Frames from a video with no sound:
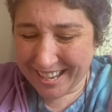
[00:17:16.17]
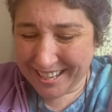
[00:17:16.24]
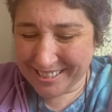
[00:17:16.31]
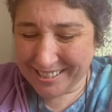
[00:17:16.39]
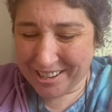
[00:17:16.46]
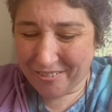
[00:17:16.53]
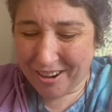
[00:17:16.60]

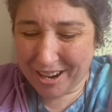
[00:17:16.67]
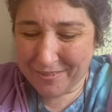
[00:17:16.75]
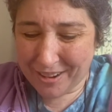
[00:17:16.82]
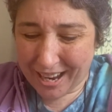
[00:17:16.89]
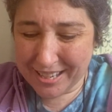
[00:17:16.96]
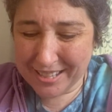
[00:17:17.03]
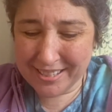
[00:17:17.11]
So
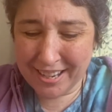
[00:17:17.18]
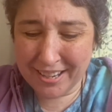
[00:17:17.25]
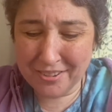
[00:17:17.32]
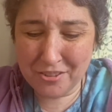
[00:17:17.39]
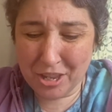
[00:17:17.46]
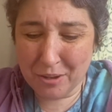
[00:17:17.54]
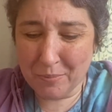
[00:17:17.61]
I
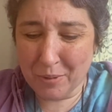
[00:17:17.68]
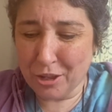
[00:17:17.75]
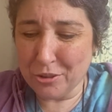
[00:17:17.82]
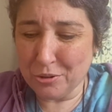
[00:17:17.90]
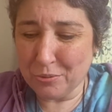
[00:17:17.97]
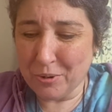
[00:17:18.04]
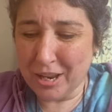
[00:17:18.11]
sell them
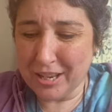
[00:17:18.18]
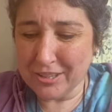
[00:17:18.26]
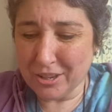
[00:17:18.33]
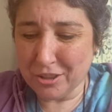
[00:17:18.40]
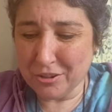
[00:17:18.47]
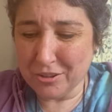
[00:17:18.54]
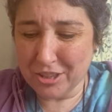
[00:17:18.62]
other ways
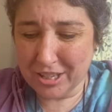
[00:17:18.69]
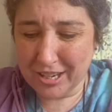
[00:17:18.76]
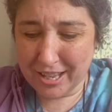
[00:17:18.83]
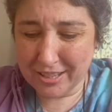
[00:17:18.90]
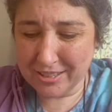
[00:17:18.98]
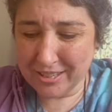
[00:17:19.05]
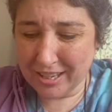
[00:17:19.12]
other than
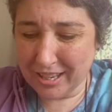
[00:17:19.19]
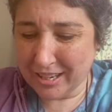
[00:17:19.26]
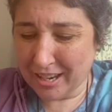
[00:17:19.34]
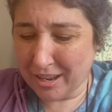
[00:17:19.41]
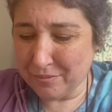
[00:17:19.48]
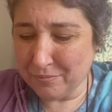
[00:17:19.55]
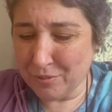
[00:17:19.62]
Etsy, and
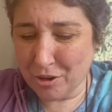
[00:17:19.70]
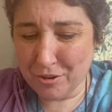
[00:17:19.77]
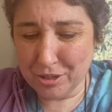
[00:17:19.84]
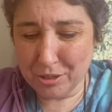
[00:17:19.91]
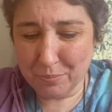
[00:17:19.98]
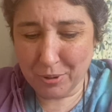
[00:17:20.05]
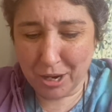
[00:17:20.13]
I'm going
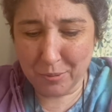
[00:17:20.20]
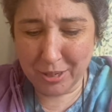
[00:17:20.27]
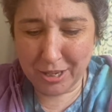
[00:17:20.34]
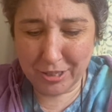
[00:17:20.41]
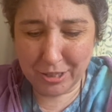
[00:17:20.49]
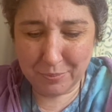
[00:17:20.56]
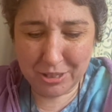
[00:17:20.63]
to probably
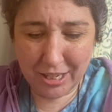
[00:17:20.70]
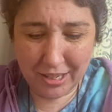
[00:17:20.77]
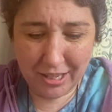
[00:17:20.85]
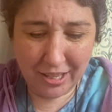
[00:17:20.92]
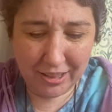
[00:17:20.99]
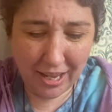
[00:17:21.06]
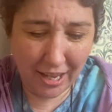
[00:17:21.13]
end up
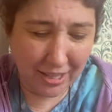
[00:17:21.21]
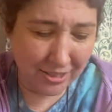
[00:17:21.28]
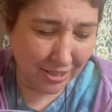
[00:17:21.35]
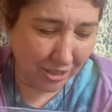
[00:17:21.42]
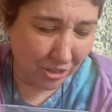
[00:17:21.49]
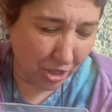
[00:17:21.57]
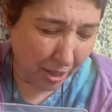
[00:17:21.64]
taking the
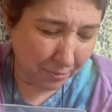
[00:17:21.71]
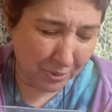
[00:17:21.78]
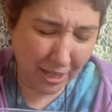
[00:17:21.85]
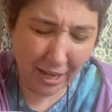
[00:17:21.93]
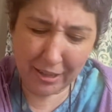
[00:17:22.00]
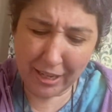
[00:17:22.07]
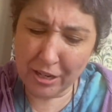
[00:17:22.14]
Etsy shop
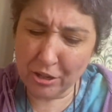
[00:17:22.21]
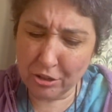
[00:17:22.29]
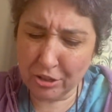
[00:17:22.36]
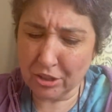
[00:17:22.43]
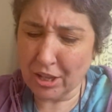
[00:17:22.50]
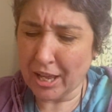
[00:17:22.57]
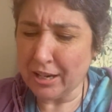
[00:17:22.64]
down. I heard
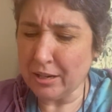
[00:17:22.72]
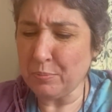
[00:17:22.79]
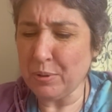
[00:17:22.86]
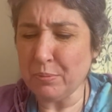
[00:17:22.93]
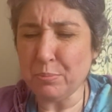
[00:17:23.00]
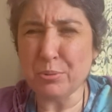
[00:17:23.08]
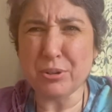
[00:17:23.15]
a lot of
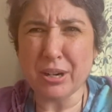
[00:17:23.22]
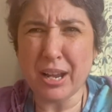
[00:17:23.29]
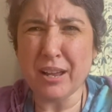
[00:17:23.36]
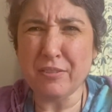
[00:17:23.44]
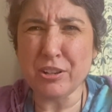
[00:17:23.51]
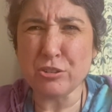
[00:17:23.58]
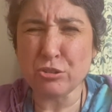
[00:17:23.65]
people are
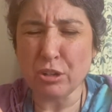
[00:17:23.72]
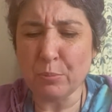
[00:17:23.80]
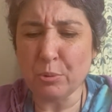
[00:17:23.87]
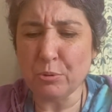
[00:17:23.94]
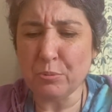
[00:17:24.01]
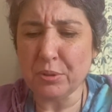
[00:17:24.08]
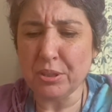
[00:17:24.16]
having
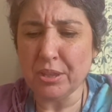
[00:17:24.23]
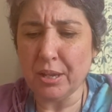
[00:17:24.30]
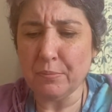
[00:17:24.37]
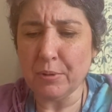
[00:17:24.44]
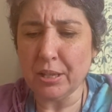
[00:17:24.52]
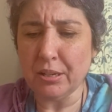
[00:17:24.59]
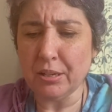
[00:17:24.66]
trouble with
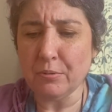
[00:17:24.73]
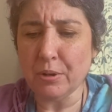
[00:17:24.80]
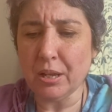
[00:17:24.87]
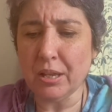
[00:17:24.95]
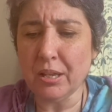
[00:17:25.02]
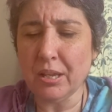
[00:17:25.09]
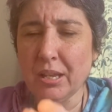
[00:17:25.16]
them
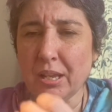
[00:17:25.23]
anyway.